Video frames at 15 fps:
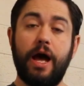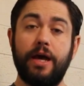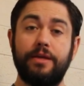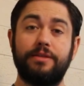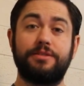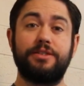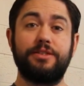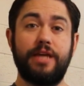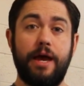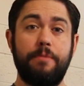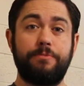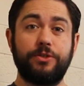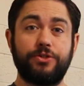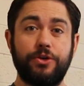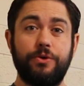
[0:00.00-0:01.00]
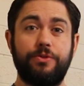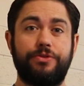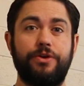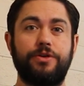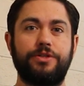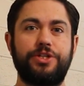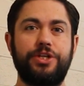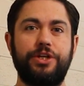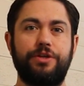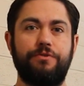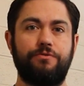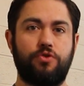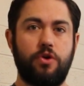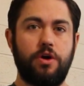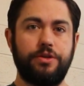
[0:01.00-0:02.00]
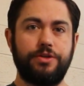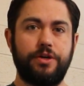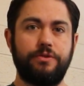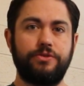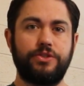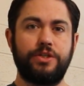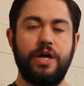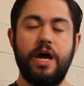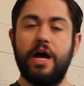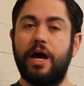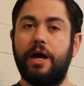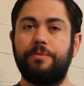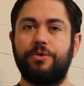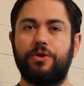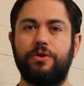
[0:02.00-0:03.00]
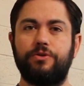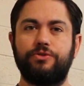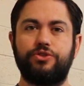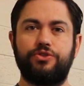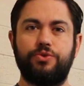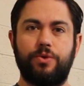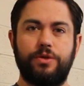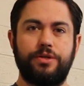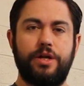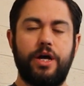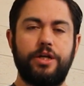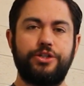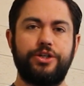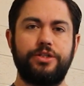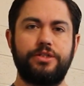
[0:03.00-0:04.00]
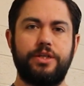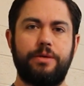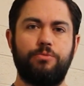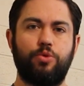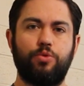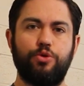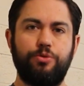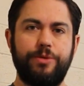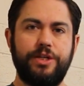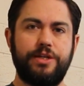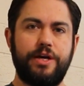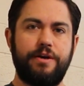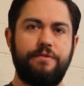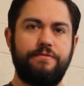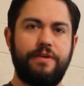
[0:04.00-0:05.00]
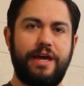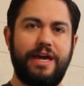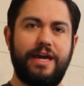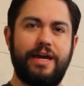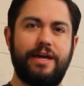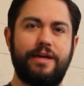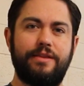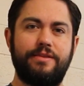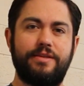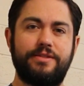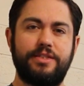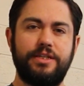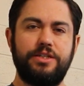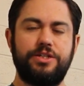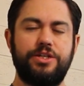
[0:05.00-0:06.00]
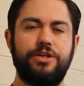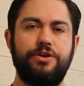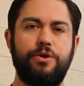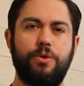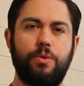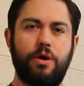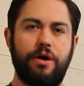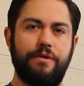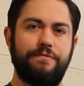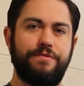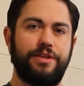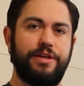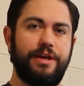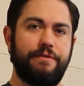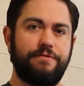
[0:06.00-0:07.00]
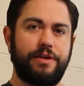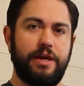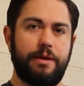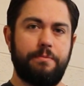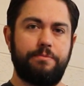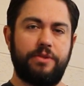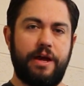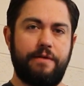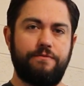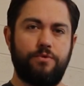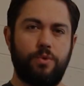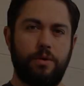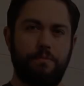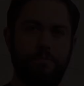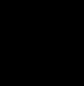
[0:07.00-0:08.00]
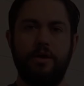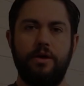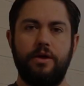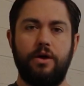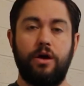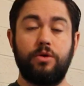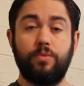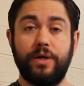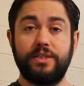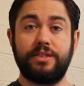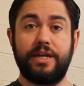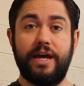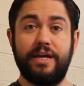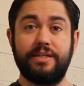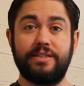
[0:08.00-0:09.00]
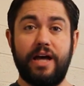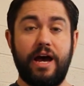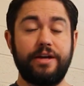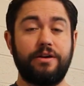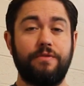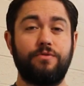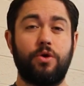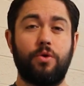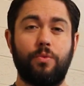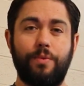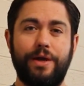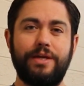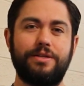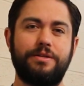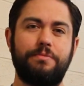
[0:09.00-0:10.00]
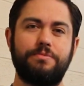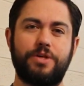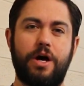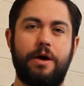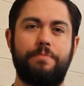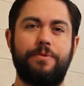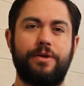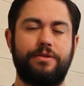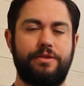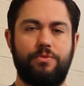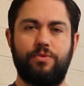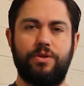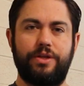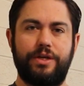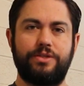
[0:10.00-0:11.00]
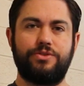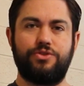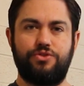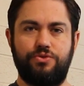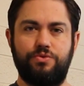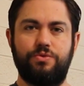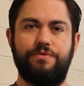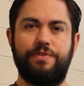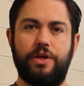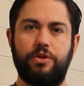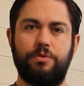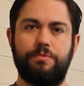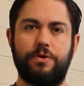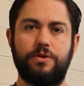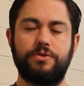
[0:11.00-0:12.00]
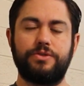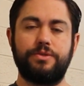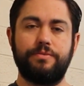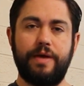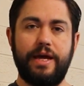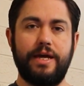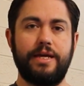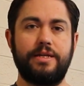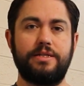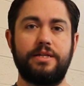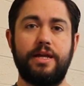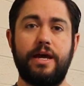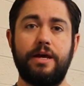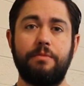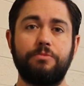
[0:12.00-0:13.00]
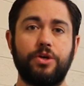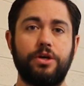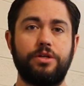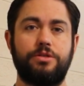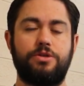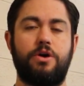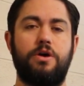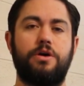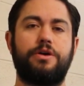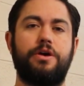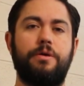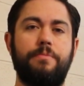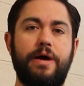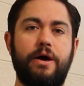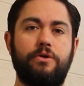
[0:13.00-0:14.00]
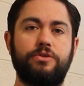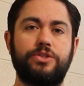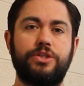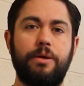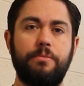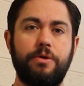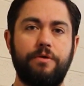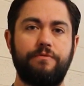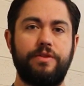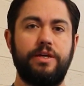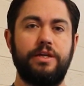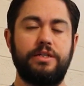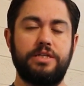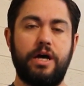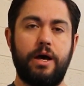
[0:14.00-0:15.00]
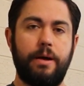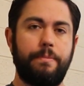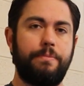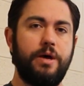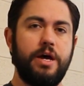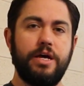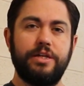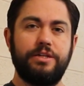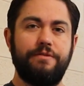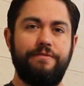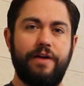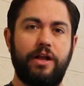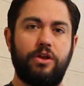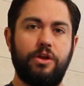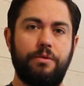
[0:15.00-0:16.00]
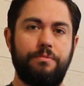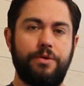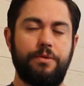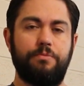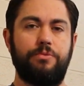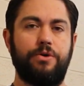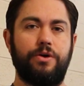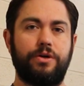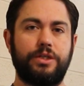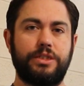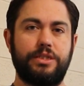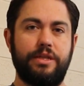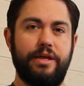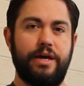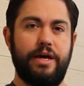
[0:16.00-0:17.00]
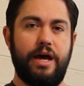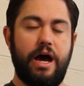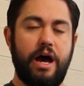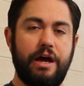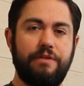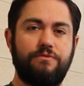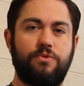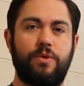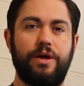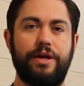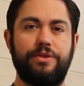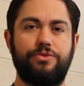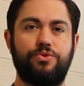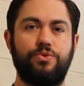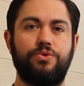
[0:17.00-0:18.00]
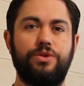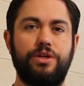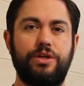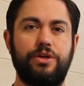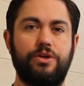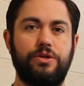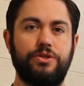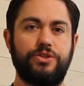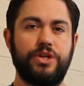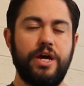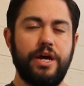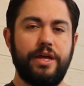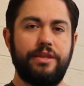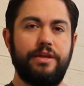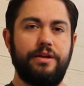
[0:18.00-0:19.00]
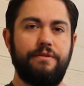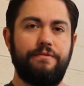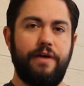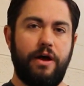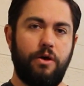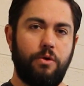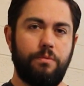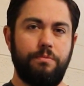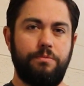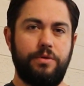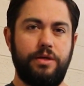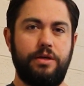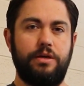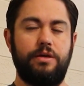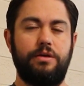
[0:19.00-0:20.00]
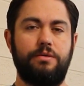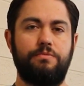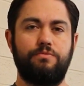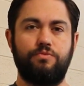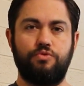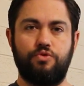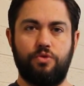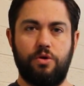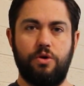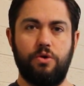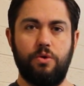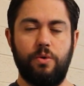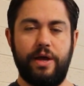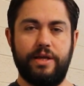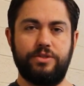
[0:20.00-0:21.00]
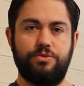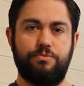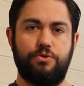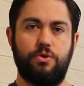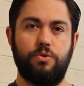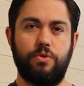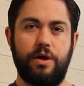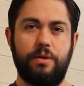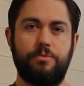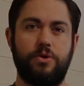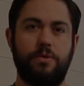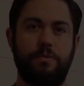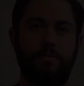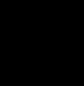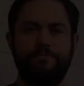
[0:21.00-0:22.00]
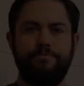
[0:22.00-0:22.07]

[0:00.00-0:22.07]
Hi, this is episode thirteen of Crondos. I'm your host, Jordan Hudgens. I'm a Ruby dev and the C T O of the DevCamp platform. On Wednesdays, I cover a random topic that relates to developers. And today I'm going to talk about some of the top development books that I've read through the years that have helped me grow as a programmer.